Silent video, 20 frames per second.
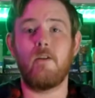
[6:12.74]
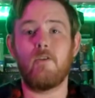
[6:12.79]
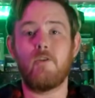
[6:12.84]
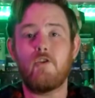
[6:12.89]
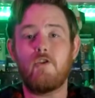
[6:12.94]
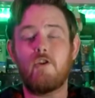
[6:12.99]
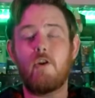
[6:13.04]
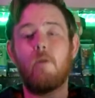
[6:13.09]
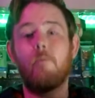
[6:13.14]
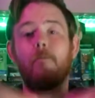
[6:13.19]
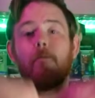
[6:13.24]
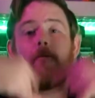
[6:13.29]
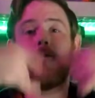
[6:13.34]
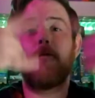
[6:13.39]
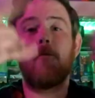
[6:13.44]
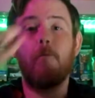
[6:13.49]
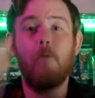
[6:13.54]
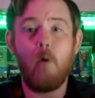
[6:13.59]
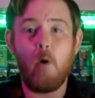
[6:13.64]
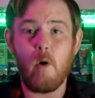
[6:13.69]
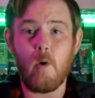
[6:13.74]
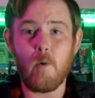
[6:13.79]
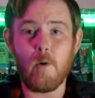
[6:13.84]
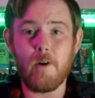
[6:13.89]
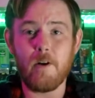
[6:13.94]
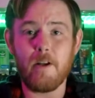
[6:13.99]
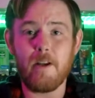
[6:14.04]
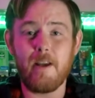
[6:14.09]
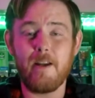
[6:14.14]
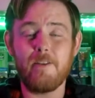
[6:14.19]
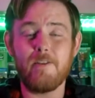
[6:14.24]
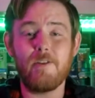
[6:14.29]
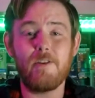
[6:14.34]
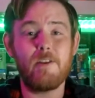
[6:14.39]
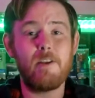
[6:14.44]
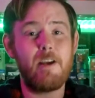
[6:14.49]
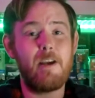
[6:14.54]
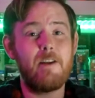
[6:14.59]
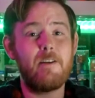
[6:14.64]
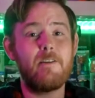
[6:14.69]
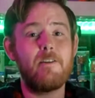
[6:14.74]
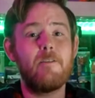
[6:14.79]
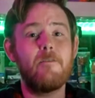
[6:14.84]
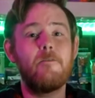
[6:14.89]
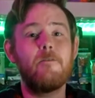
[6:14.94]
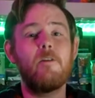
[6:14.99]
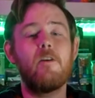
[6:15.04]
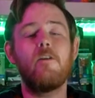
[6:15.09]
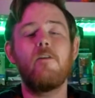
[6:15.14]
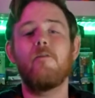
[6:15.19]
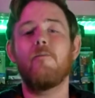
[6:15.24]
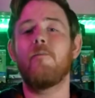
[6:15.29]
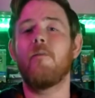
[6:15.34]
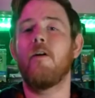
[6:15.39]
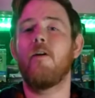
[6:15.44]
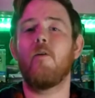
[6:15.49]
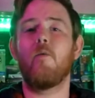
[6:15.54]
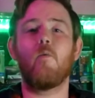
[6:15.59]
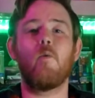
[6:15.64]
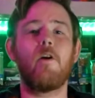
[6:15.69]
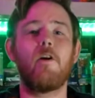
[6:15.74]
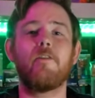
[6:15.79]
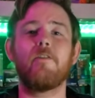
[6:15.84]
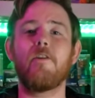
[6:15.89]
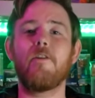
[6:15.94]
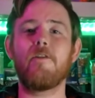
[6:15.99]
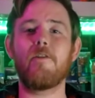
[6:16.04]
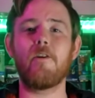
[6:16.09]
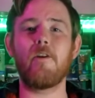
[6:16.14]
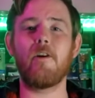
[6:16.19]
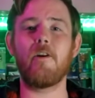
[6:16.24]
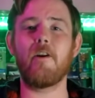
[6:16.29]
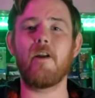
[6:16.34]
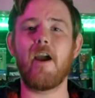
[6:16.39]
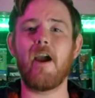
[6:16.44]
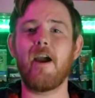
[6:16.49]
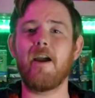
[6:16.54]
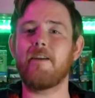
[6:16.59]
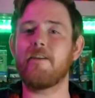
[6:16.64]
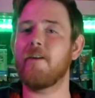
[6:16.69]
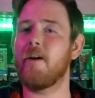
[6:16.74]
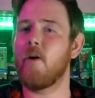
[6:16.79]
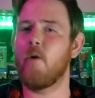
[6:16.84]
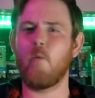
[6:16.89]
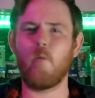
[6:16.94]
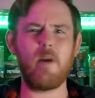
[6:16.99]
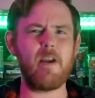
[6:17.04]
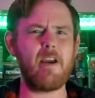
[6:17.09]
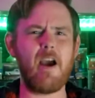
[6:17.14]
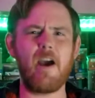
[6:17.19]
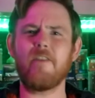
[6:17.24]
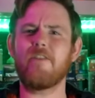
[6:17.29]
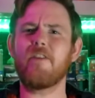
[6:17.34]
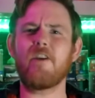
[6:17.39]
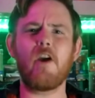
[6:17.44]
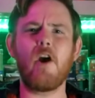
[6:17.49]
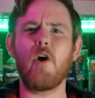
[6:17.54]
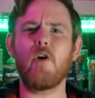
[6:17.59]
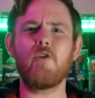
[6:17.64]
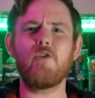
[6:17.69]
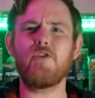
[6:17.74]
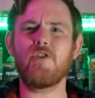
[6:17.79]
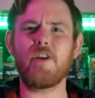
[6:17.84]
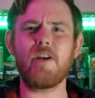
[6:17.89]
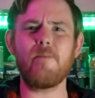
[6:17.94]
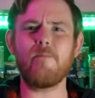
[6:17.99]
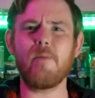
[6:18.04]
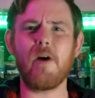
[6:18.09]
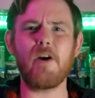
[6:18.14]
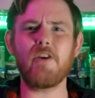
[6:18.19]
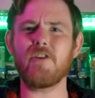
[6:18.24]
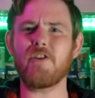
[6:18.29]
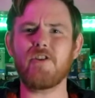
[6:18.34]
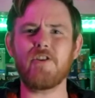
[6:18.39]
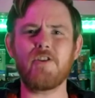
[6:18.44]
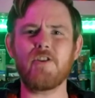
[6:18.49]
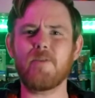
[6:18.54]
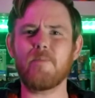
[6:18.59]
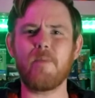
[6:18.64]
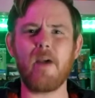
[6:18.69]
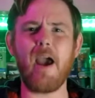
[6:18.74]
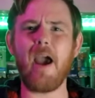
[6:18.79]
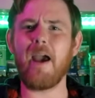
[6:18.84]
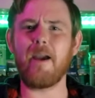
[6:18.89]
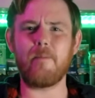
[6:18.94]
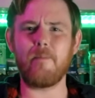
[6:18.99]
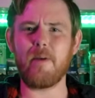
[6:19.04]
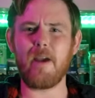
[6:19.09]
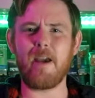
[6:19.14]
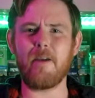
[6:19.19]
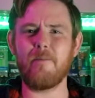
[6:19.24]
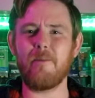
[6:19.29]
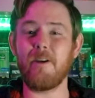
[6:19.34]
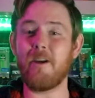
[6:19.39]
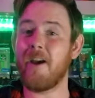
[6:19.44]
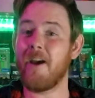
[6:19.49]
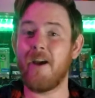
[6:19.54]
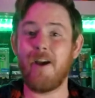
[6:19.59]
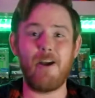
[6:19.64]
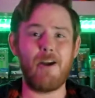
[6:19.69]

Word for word: Jump forward again to the end of the film. We're in the third act. We got the O G Busters back, baby.